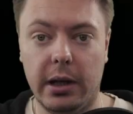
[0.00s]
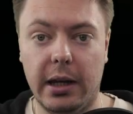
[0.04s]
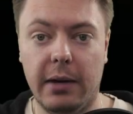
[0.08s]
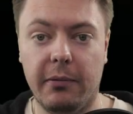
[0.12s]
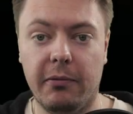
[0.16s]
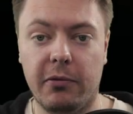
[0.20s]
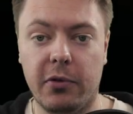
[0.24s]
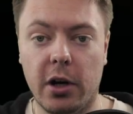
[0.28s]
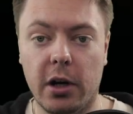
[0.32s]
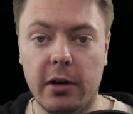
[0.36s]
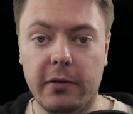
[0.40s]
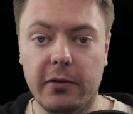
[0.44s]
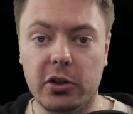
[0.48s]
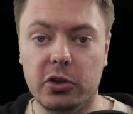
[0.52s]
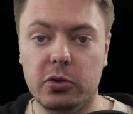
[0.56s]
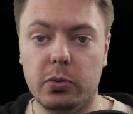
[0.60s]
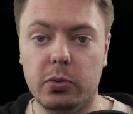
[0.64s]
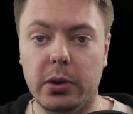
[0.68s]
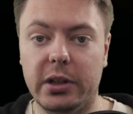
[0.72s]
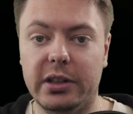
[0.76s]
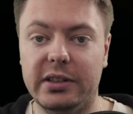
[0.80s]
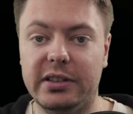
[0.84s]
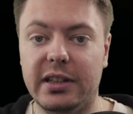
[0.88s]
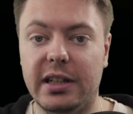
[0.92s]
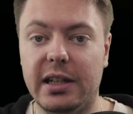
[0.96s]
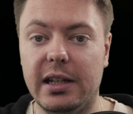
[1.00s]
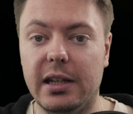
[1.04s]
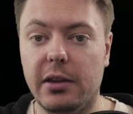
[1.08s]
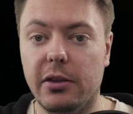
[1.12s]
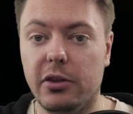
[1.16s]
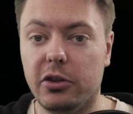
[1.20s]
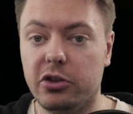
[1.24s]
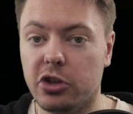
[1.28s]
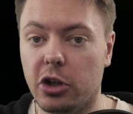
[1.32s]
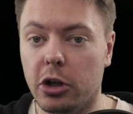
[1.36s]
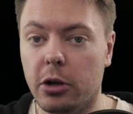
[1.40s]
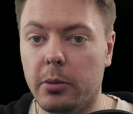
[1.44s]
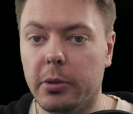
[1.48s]
In front of us, we see the
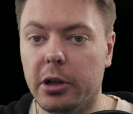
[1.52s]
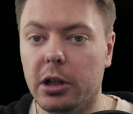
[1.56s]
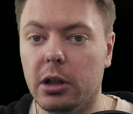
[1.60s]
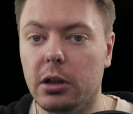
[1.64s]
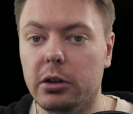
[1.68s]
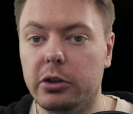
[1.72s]
terminal.